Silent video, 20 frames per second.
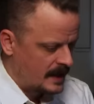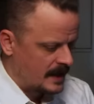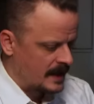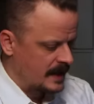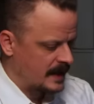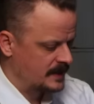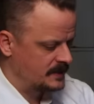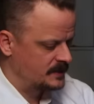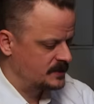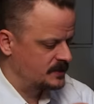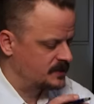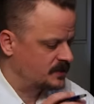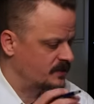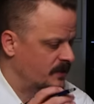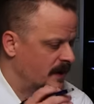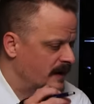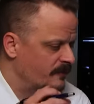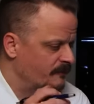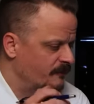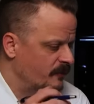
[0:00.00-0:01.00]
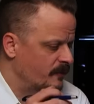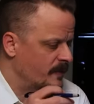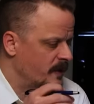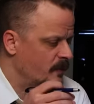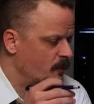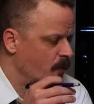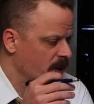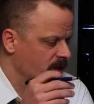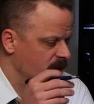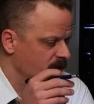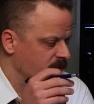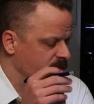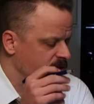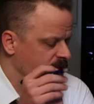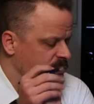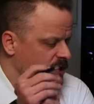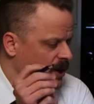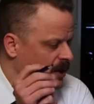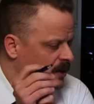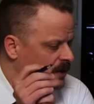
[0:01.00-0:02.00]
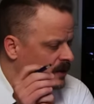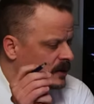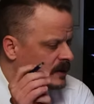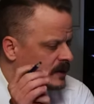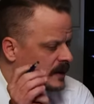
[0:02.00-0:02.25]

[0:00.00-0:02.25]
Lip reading: And describe for me what you saw.